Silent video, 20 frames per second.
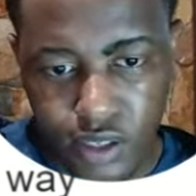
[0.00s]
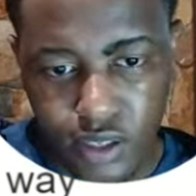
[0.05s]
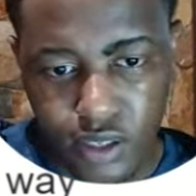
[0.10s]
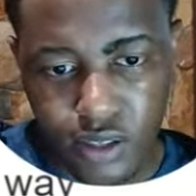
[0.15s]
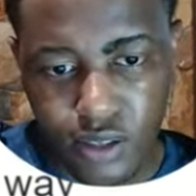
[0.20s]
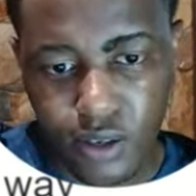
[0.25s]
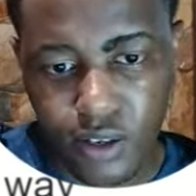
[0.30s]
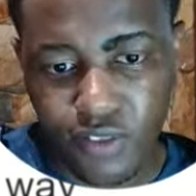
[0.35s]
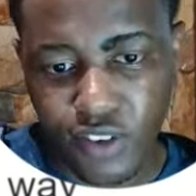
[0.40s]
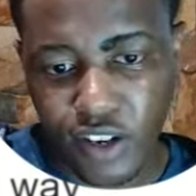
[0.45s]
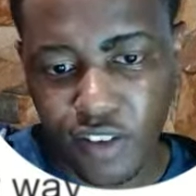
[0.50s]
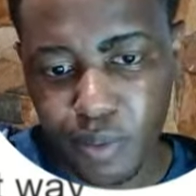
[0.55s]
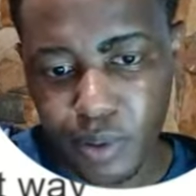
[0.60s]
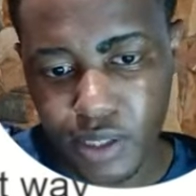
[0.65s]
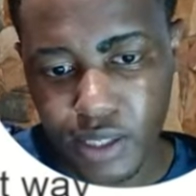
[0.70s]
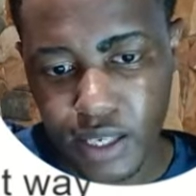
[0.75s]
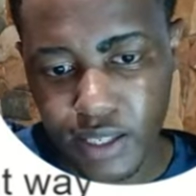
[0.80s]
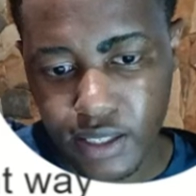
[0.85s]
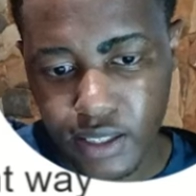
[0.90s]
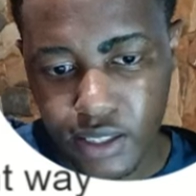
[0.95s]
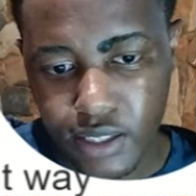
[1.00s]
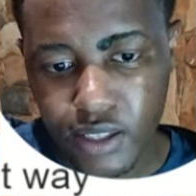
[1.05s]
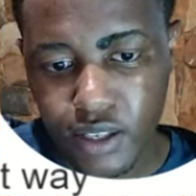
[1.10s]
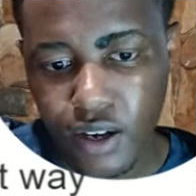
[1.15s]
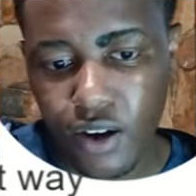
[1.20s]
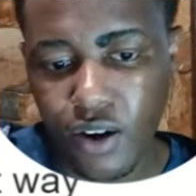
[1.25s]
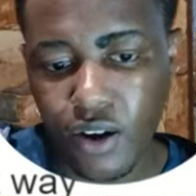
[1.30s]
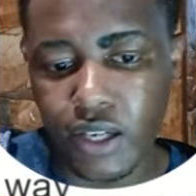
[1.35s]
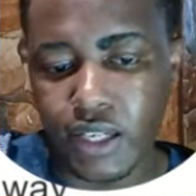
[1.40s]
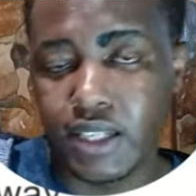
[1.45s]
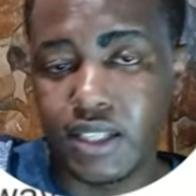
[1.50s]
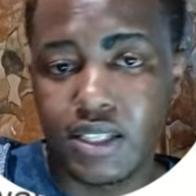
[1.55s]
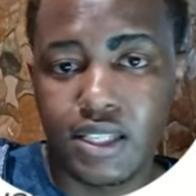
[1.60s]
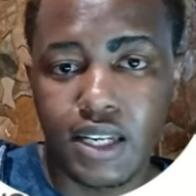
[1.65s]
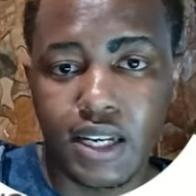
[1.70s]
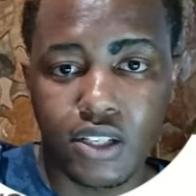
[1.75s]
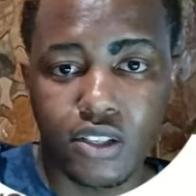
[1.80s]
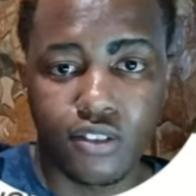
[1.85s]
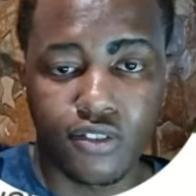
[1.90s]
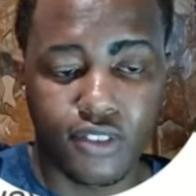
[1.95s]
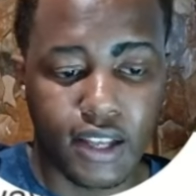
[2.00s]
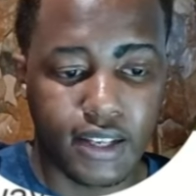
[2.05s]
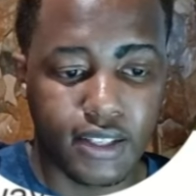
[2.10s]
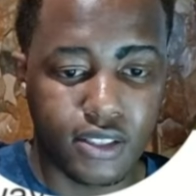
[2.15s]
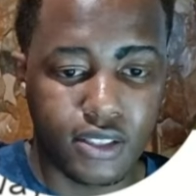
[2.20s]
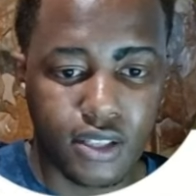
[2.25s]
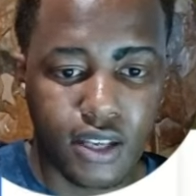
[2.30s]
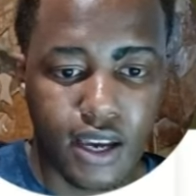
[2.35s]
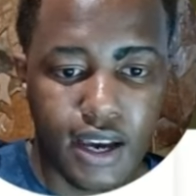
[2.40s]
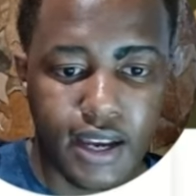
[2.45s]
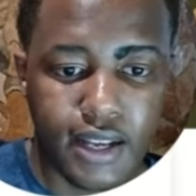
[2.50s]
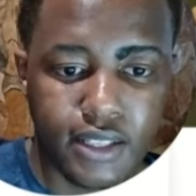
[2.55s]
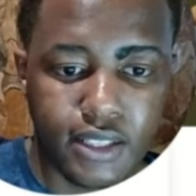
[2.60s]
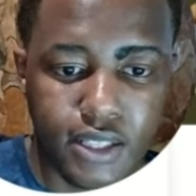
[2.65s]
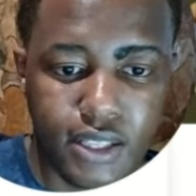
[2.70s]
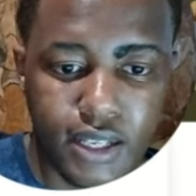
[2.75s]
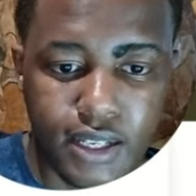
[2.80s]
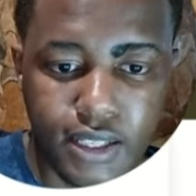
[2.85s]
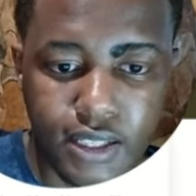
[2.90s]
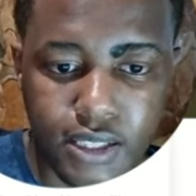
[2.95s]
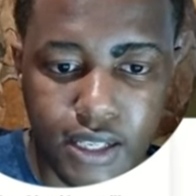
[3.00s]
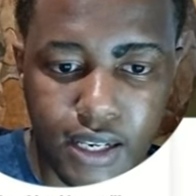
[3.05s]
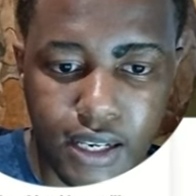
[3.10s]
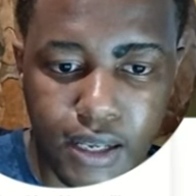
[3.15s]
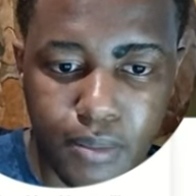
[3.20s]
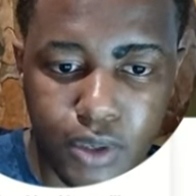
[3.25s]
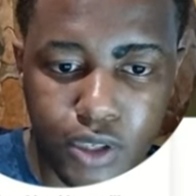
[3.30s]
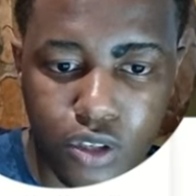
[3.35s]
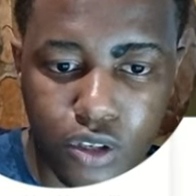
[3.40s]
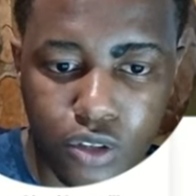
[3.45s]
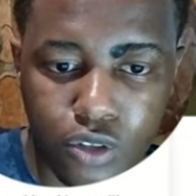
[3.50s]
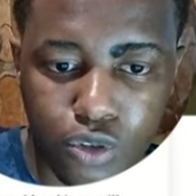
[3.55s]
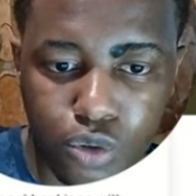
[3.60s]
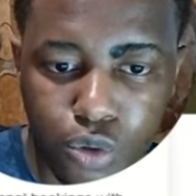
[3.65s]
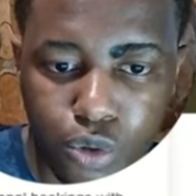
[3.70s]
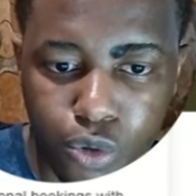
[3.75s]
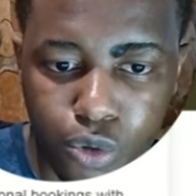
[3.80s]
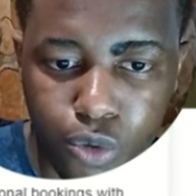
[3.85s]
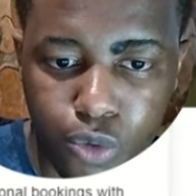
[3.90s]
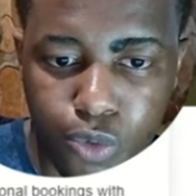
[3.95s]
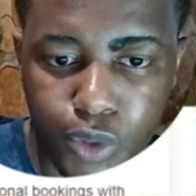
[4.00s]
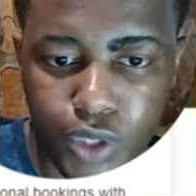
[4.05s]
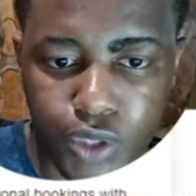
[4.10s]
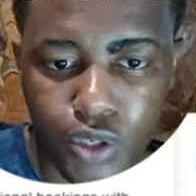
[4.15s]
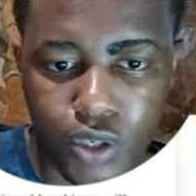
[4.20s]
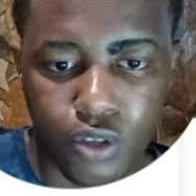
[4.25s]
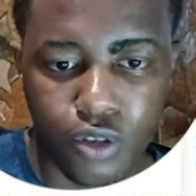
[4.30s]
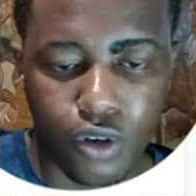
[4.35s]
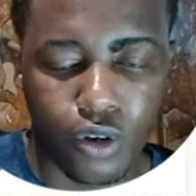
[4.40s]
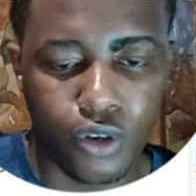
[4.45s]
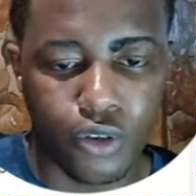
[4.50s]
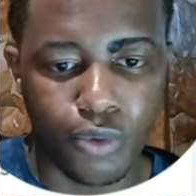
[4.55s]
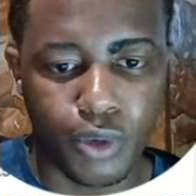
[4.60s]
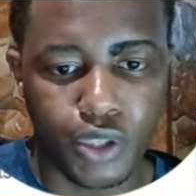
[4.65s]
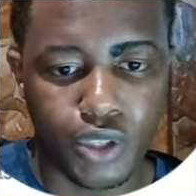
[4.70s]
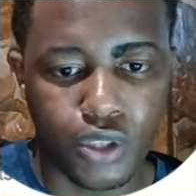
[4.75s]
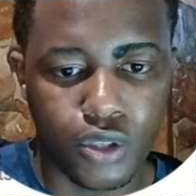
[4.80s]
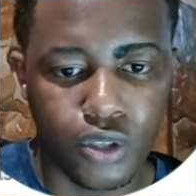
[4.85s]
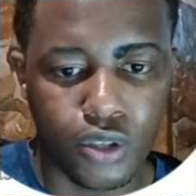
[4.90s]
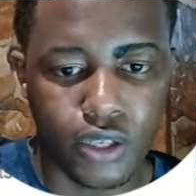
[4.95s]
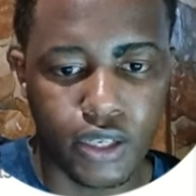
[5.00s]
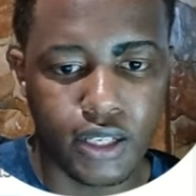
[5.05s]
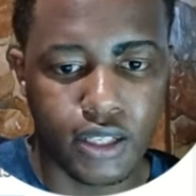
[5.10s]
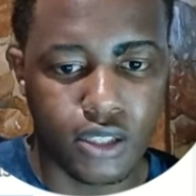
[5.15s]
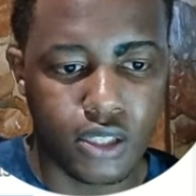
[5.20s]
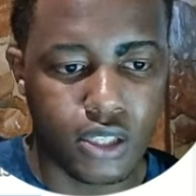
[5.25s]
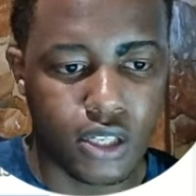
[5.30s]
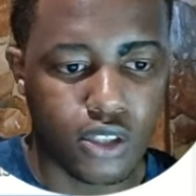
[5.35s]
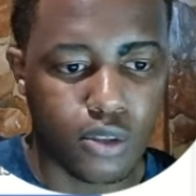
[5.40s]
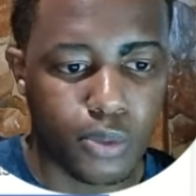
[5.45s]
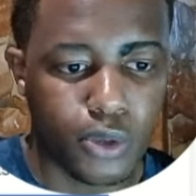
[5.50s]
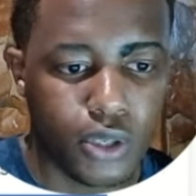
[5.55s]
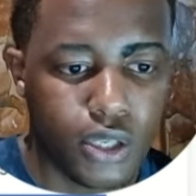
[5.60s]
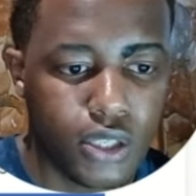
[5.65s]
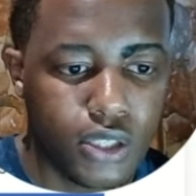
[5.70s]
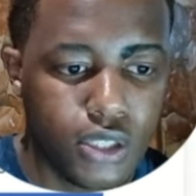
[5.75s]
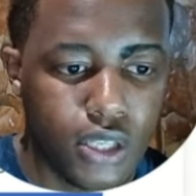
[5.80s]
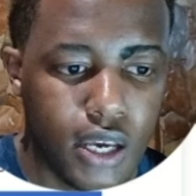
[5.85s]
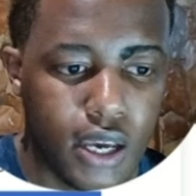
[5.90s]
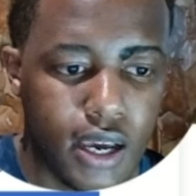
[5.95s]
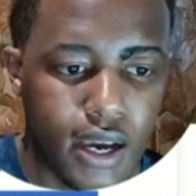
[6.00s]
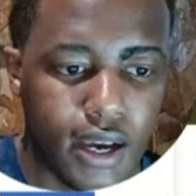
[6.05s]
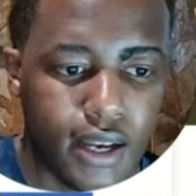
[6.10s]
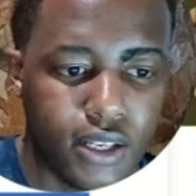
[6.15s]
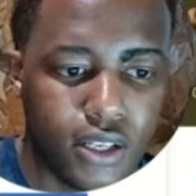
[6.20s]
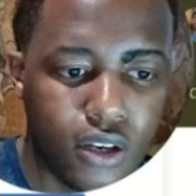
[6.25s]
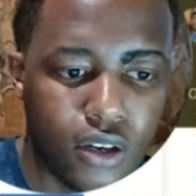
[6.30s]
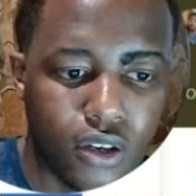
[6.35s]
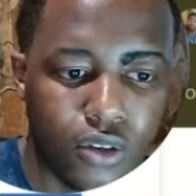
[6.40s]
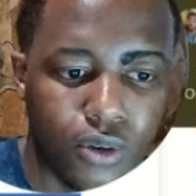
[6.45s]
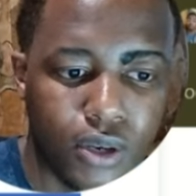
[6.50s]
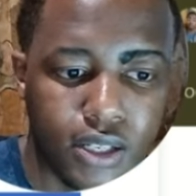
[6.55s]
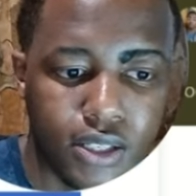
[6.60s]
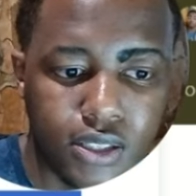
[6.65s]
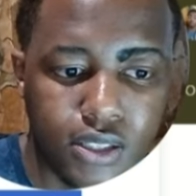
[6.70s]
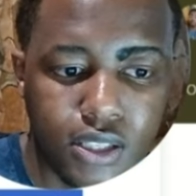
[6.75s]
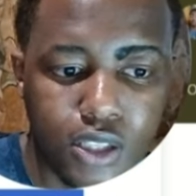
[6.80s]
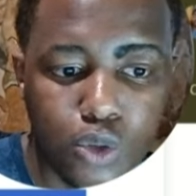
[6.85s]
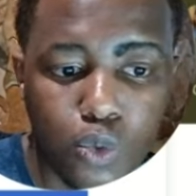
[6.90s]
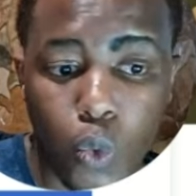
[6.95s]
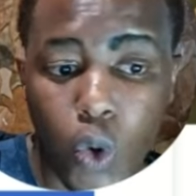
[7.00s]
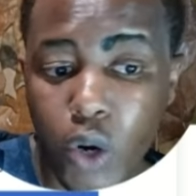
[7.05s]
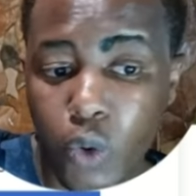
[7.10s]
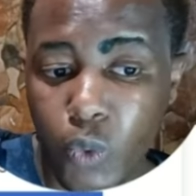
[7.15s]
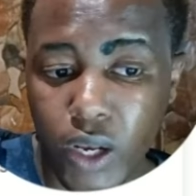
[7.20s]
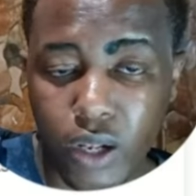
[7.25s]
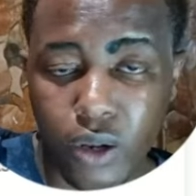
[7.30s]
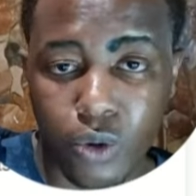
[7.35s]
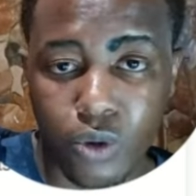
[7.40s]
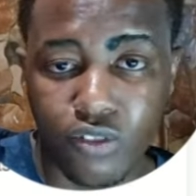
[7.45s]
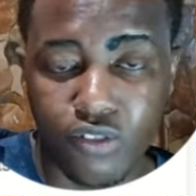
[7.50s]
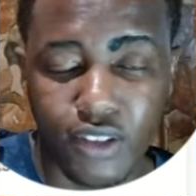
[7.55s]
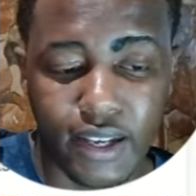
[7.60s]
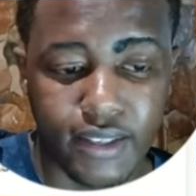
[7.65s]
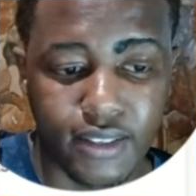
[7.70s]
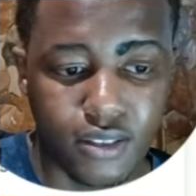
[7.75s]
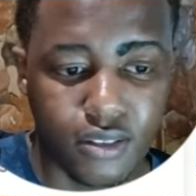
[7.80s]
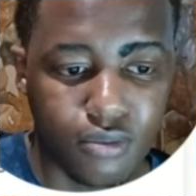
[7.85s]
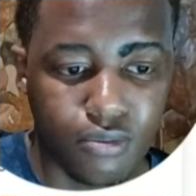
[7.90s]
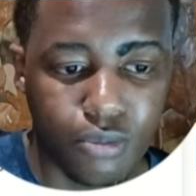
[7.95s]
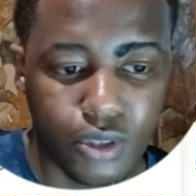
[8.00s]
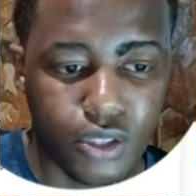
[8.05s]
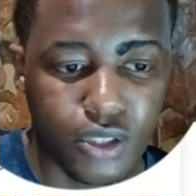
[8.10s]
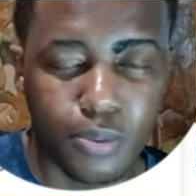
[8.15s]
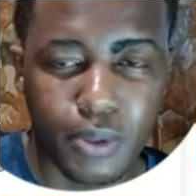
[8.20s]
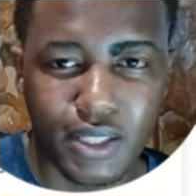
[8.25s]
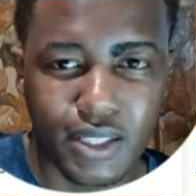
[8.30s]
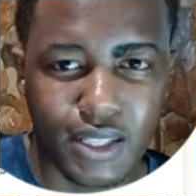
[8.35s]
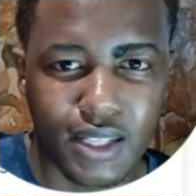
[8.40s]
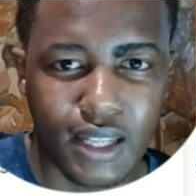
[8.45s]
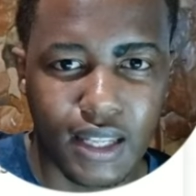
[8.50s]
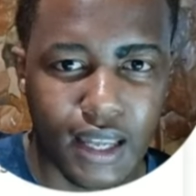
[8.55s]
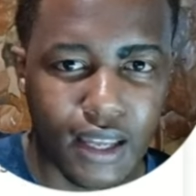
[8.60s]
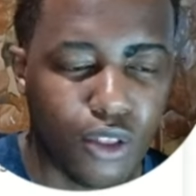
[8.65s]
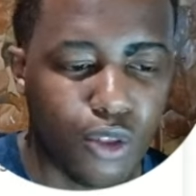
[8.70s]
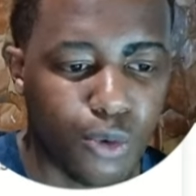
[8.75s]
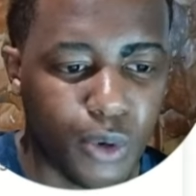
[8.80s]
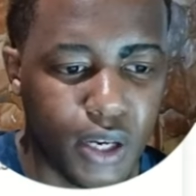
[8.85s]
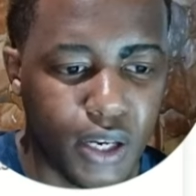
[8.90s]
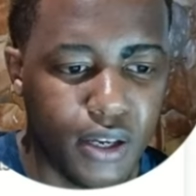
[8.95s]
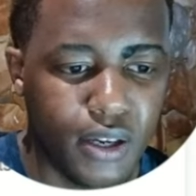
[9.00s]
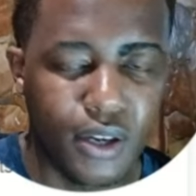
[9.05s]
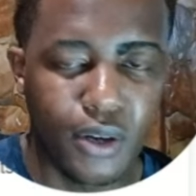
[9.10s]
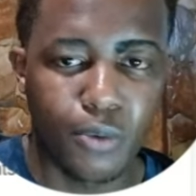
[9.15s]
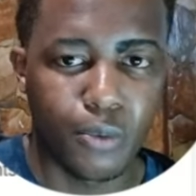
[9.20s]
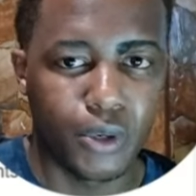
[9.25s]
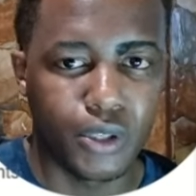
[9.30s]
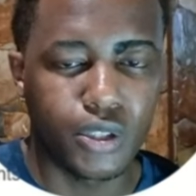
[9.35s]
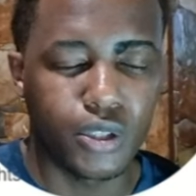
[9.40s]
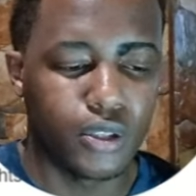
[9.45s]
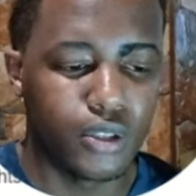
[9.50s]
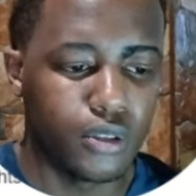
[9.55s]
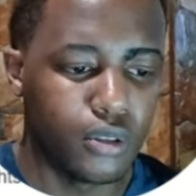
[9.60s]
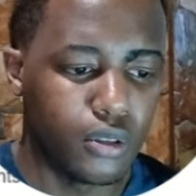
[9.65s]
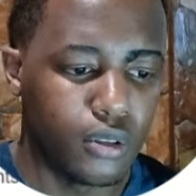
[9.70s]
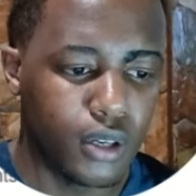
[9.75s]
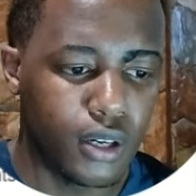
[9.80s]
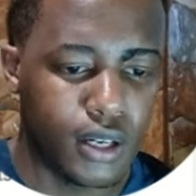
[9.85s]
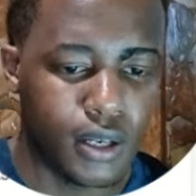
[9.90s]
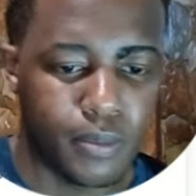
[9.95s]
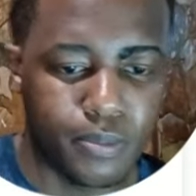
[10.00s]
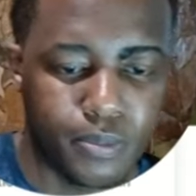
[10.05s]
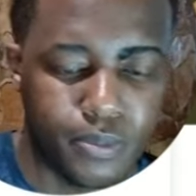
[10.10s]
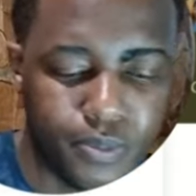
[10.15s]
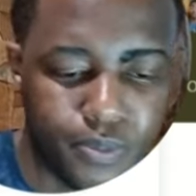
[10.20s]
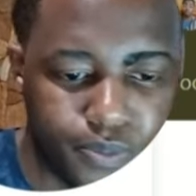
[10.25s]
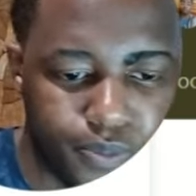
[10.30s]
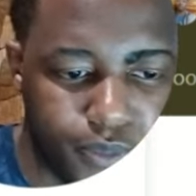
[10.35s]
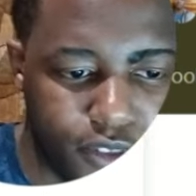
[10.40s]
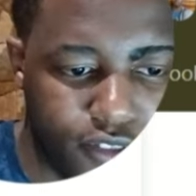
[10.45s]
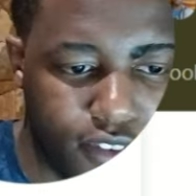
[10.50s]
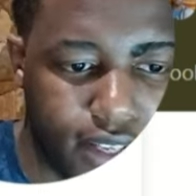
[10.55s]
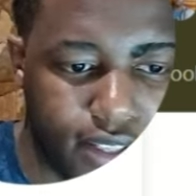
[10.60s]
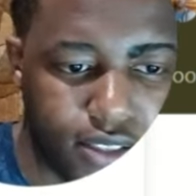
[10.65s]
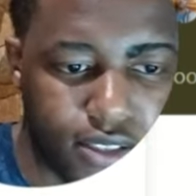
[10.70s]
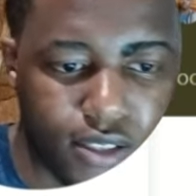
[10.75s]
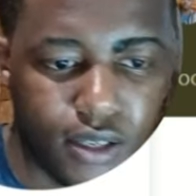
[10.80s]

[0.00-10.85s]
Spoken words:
35% on international flights, and there is a limit on 2 return on regional and international bookings, and here you get 6 one-way local flights, which is basically like 3 return flights.